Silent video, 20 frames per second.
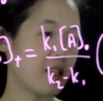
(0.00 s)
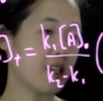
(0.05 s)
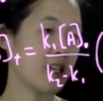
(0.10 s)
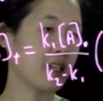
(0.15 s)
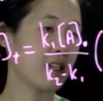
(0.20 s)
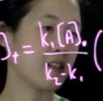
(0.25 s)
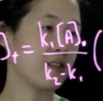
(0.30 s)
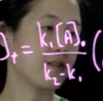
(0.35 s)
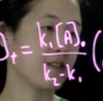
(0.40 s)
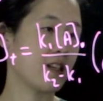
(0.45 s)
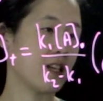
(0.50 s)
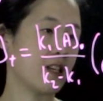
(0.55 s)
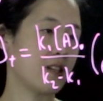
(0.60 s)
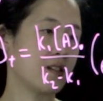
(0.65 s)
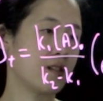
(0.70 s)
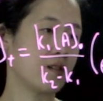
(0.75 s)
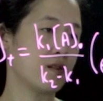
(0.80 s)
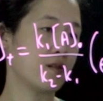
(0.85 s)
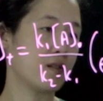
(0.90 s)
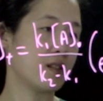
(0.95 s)
negative
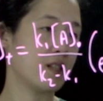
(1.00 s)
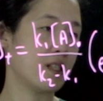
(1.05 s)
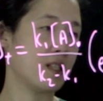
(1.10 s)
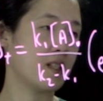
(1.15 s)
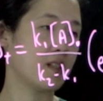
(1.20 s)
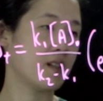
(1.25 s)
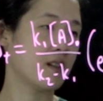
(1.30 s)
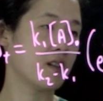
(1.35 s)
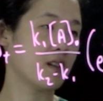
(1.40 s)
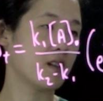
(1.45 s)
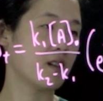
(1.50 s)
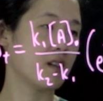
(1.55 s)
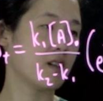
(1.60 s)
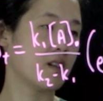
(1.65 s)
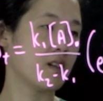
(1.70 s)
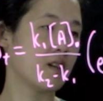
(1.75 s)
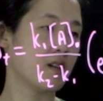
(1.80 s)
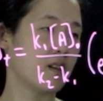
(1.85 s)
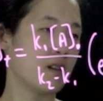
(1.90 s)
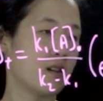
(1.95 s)
k2t.
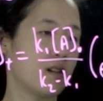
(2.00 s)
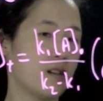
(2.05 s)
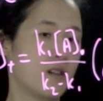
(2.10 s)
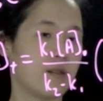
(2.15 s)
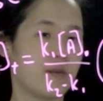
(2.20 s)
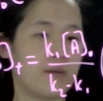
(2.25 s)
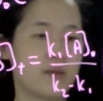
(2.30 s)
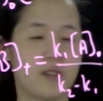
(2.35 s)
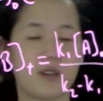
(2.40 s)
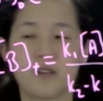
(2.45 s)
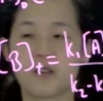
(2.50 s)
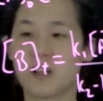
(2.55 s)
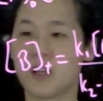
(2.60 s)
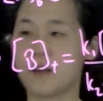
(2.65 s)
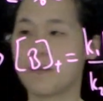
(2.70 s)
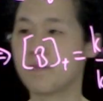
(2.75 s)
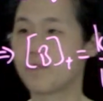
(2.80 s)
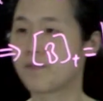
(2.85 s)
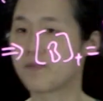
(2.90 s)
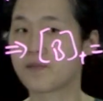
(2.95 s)
Okay.
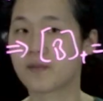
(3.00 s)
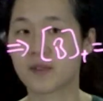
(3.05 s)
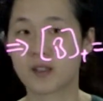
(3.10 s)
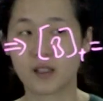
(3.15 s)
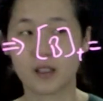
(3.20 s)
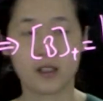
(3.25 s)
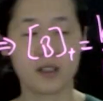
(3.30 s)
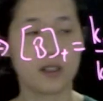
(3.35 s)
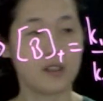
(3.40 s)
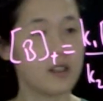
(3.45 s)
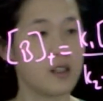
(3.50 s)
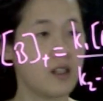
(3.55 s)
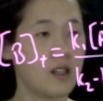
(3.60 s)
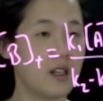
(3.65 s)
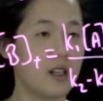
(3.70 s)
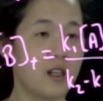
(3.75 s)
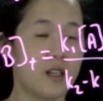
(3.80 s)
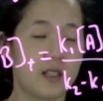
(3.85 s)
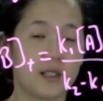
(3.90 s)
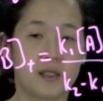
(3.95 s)

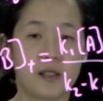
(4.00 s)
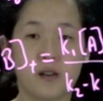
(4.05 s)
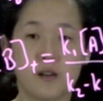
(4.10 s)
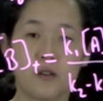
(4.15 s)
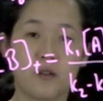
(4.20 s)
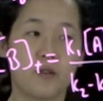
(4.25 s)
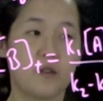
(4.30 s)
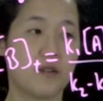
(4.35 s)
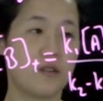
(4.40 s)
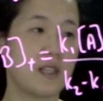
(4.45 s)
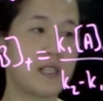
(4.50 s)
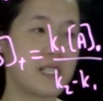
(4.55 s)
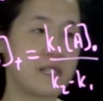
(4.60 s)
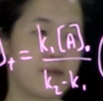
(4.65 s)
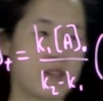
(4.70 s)
So this is